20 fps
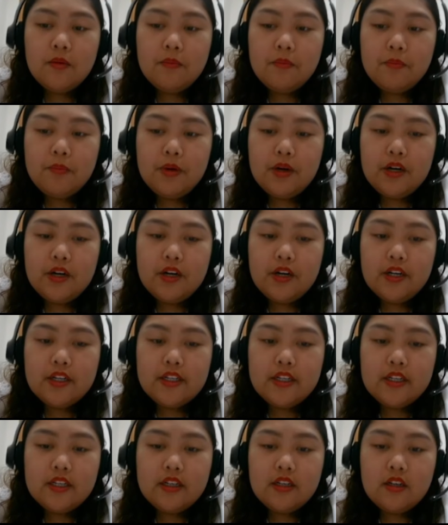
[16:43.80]
But
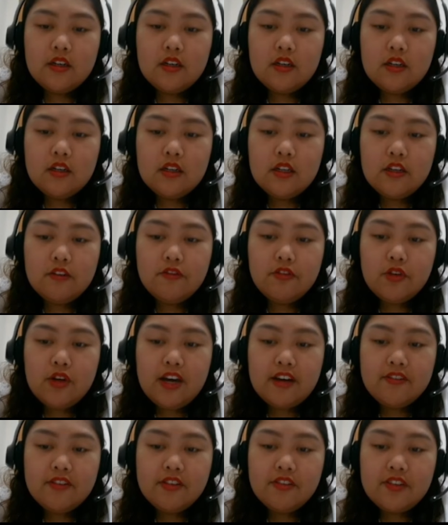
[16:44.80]
if you
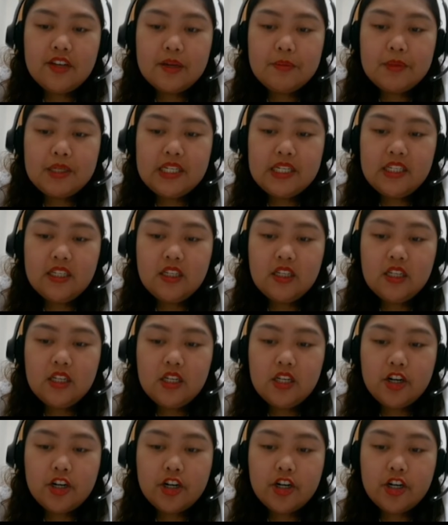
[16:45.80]
have a family
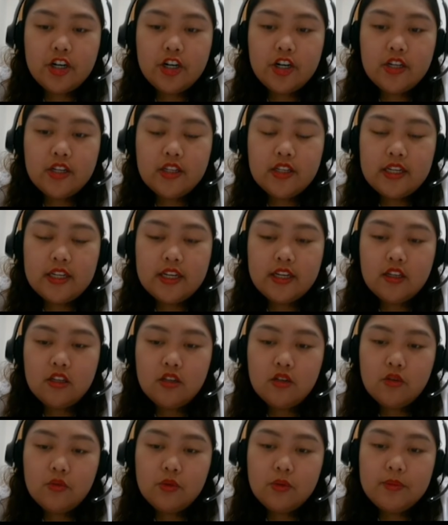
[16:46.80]
here,
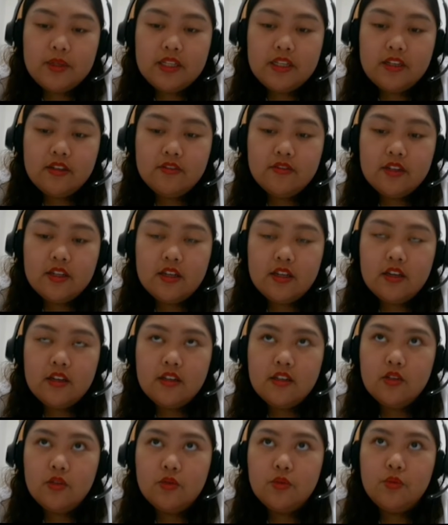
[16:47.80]
like you will be living,
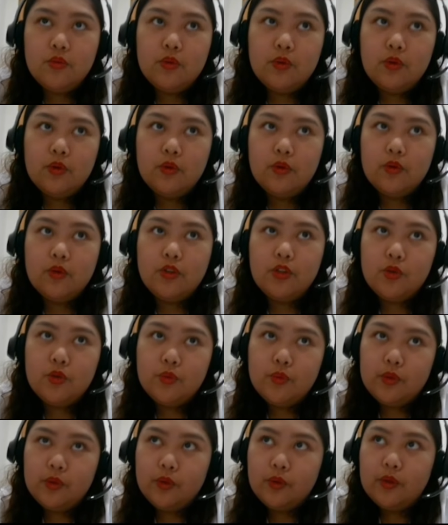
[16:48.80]
you
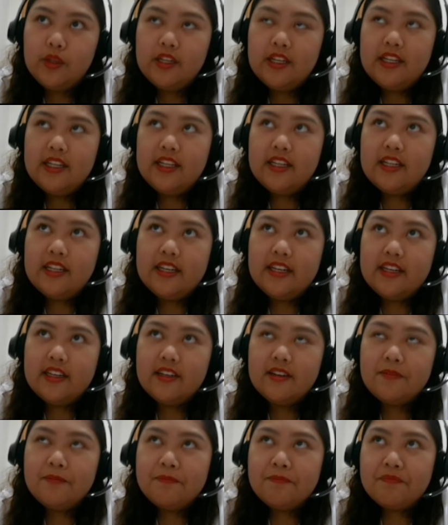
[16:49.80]
will like
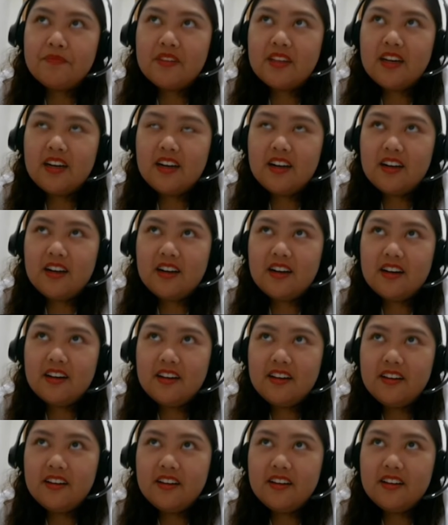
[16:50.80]

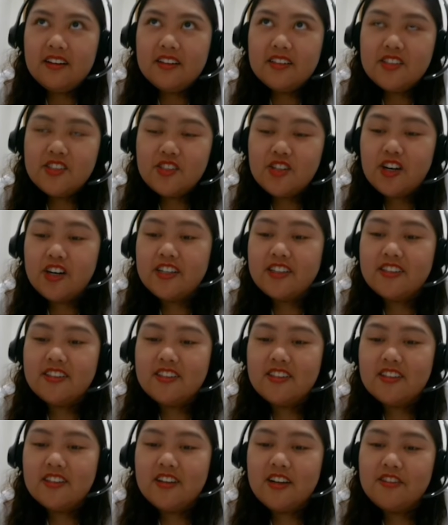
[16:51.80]
start
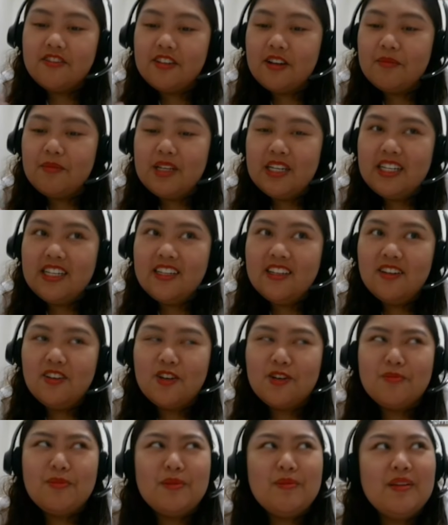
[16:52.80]
a family,
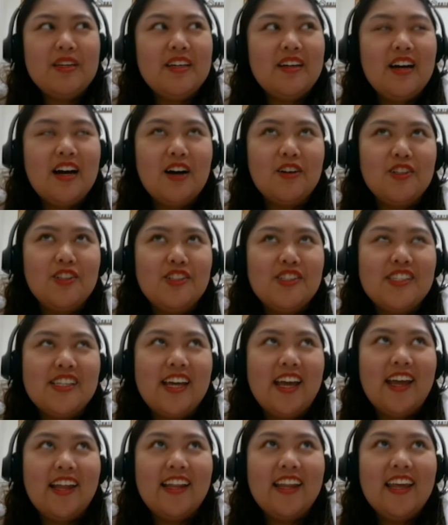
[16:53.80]
or maybe how do you
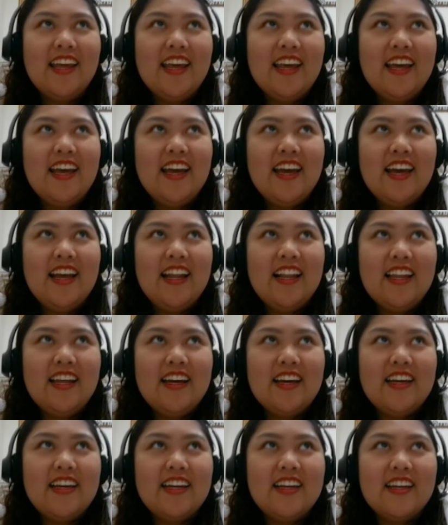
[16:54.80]
say it,
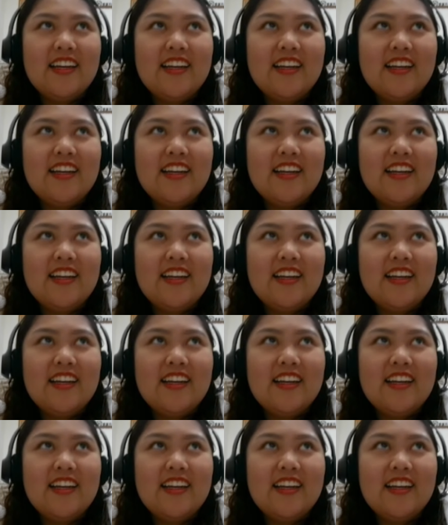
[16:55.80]
like